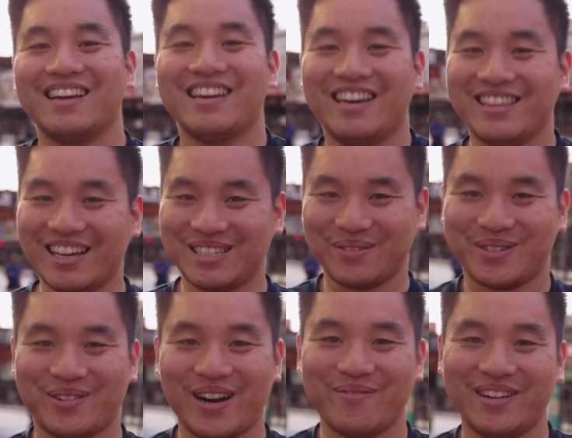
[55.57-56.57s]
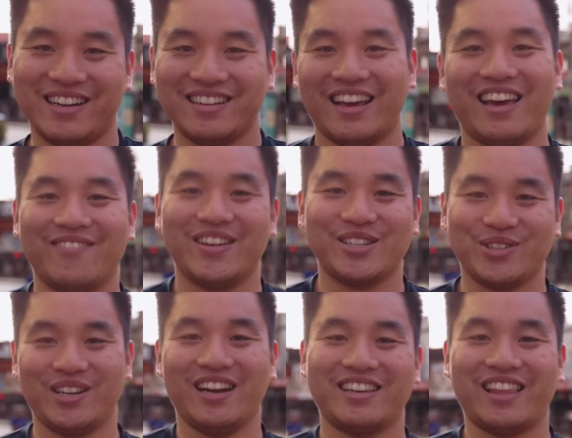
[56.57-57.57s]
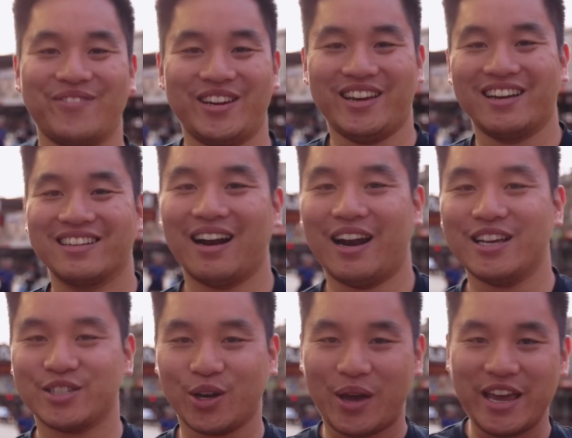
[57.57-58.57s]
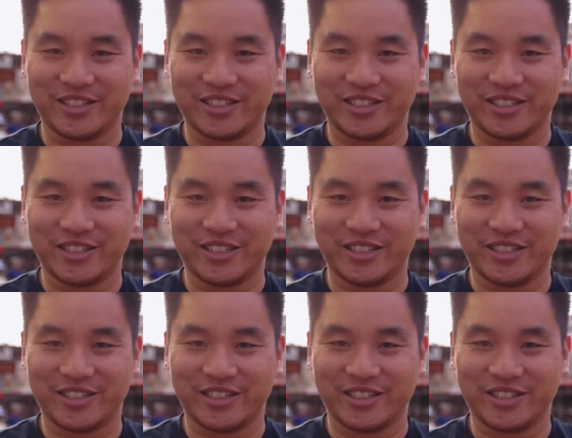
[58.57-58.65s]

hit that subscribe button and make sure you like that video. Let's go eat.